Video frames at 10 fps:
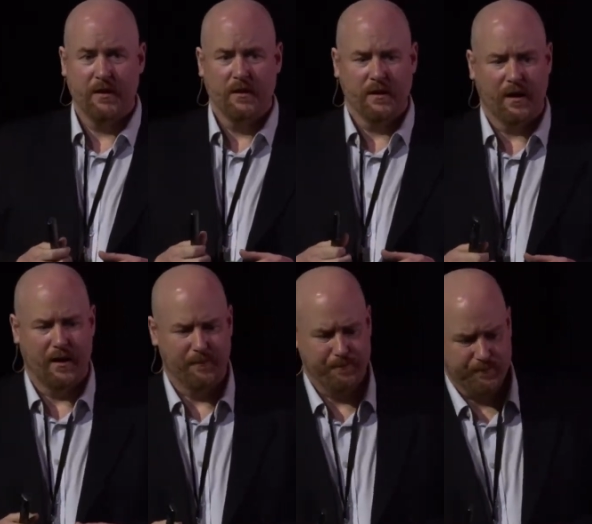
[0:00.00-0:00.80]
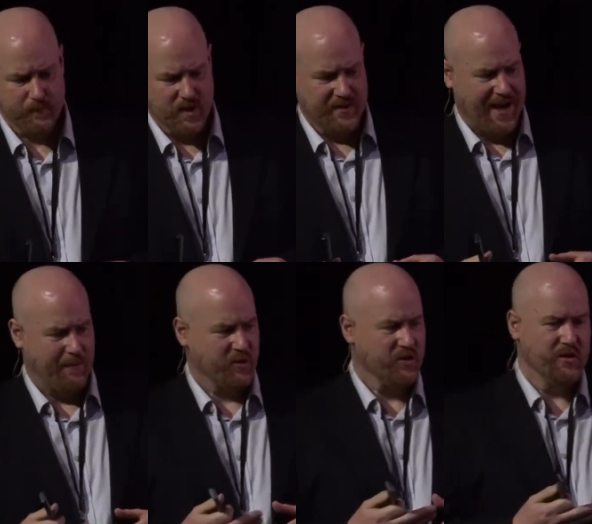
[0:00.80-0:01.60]
the
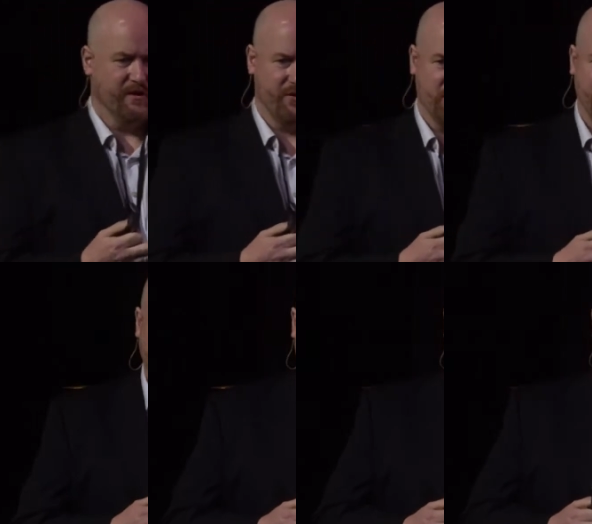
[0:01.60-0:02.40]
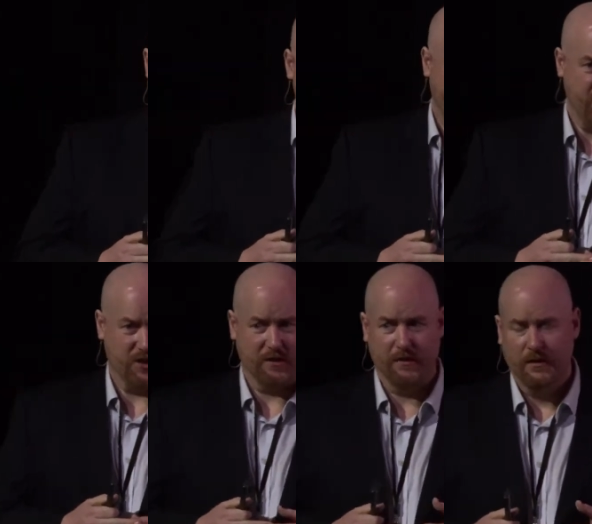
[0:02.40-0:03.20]
opportunity for you to get
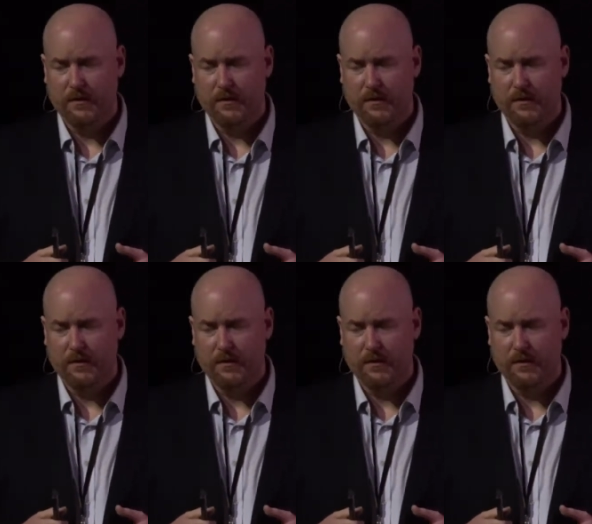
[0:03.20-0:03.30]
education,